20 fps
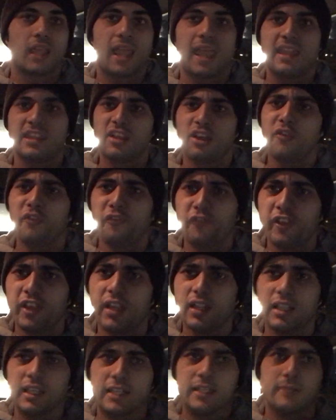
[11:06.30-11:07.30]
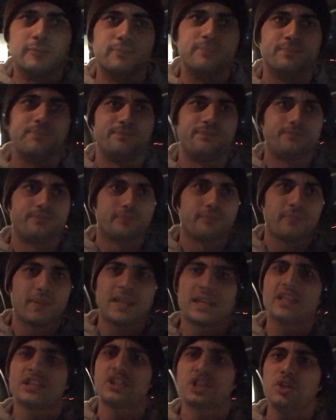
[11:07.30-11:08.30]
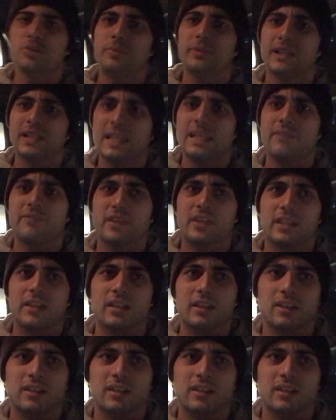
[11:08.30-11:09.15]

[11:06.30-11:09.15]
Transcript: and they'll feel it because you believe it.